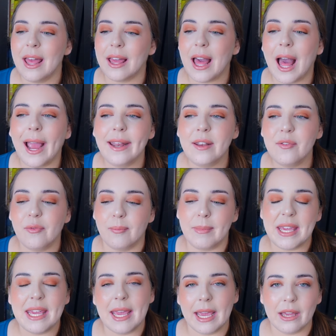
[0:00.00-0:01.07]
kind of
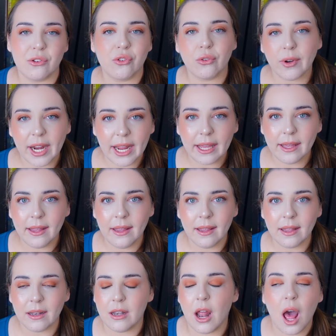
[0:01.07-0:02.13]
meandering,
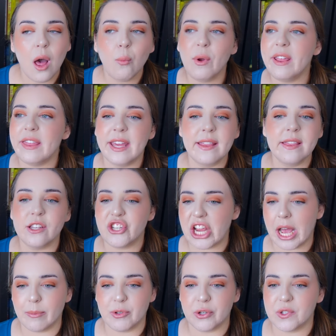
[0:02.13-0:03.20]
not within the
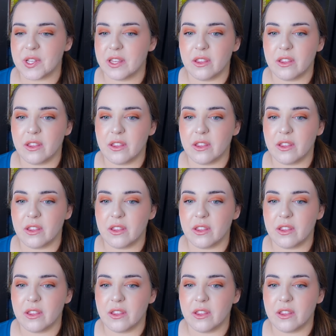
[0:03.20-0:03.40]
chapters.